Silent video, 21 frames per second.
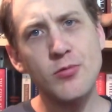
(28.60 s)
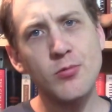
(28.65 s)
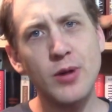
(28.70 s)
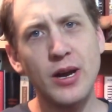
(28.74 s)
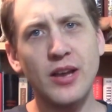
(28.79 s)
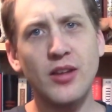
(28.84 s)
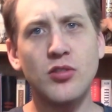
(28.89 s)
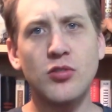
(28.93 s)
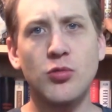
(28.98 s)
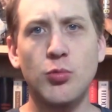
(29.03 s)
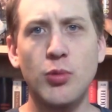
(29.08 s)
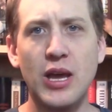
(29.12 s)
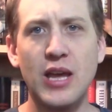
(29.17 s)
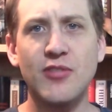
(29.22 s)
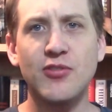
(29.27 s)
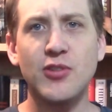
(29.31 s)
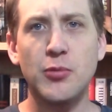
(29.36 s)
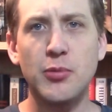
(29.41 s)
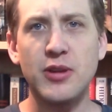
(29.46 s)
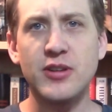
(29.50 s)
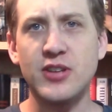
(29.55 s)
race away
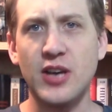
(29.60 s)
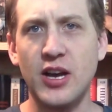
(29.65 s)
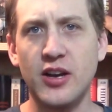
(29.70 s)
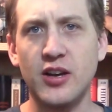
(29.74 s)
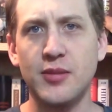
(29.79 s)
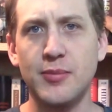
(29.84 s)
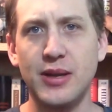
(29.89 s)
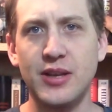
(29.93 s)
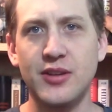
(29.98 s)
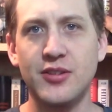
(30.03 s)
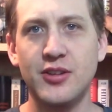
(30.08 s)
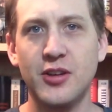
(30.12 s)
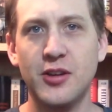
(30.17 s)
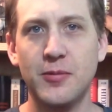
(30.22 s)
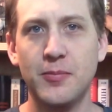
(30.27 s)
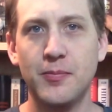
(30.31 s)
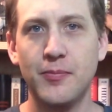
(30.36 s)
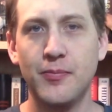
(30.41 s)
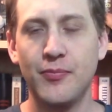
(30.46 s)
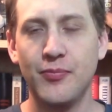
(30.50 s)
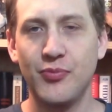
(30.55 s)
from retirement.
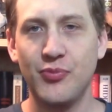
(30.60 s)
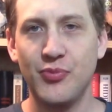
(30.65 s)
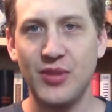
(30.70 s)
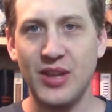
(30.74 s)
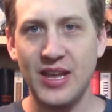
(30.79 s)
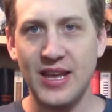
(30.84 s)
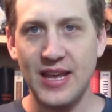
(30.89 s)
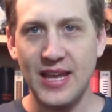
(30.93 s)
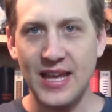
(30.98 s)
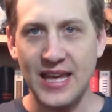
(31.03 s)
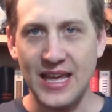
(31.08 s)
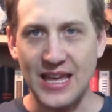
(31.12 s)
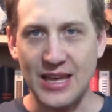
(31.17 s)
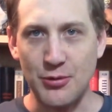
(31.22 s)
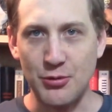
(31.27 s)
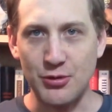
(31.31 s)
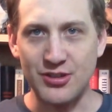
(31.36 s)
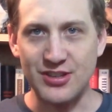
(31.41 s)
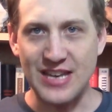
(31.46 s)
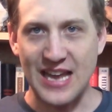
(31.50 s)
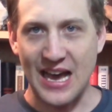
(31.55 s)
He
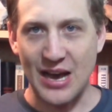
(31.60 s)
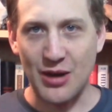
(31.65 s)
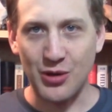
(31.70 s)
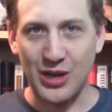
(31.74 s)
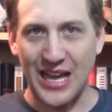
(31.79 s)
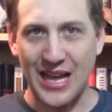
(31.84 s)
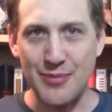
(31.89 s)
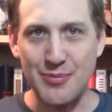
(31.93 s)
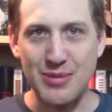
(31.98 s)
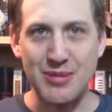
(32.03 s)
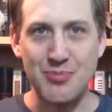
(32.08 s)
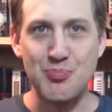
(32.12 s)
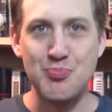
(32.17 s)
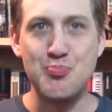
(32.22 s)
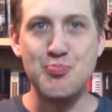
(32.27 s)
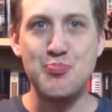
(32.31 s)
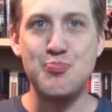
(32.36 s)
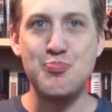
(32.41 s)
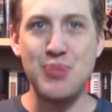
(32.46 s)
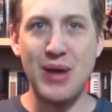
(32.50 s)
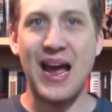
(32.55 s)
was now coming
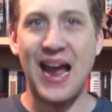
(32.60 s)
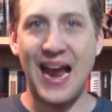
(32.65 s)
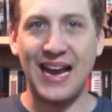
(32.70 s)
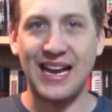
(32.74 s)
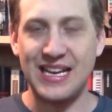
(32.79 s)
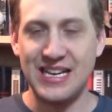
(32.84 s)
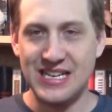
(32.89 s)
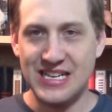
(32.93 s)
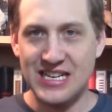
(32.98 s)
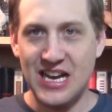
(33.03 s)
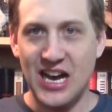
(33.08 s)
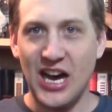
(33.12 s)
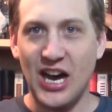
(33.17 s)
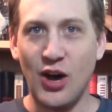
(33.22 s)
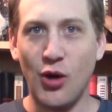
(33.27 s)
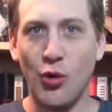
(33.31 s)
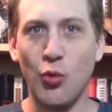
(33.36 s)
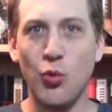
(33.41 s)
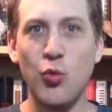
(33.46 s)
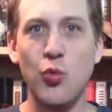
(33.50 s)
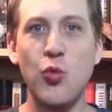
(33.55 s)
back, a
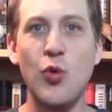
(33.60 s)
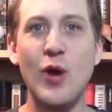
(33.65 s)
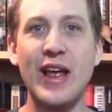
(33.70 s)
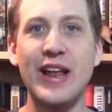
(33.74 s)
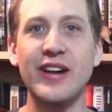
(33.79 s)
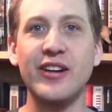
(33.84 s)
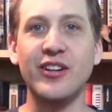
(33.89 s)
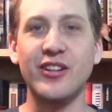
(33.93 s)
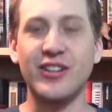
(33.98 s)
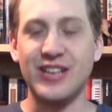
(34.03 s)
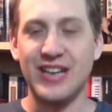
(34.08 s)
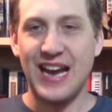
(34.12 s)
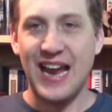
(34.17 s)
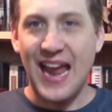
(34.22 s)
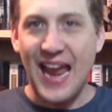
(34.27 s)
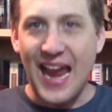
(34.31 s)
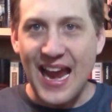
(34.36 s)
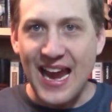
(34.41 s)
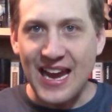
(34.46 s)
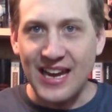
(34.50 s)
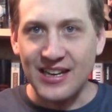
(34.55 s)
winner
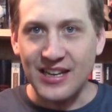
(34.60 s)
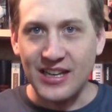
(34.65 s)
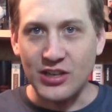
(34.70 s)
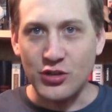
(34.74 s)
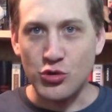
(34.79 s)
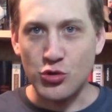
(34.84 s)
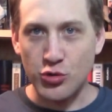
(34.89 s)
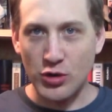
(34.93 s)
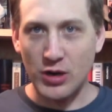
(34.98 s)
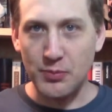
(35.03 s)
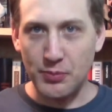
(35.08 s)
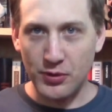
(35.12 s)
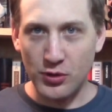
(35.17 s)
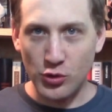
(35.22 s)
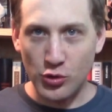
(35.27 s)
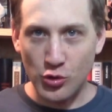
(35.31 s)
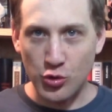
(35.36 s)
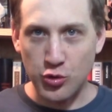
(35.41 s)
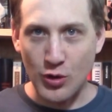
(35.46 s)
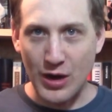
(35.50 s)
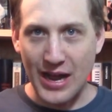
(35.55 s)
and a Triple
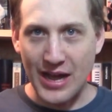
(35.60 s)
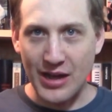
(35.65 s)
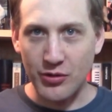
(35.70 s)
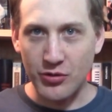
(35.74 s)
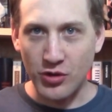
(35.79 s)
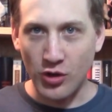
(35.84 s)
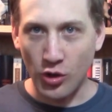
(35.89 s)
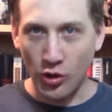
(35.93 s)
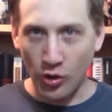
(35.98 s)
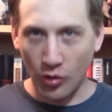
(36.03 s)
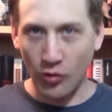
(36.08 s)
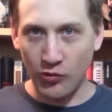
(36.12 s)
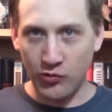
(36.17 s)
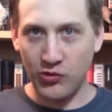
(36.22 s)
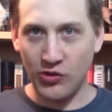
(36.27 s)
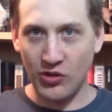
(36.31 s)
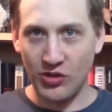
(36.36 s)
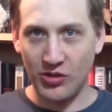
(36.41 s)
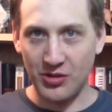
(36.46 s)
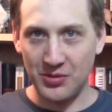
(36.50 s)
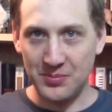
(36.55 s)
Crown
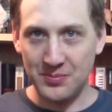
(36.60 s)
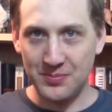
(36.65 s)
hopeful.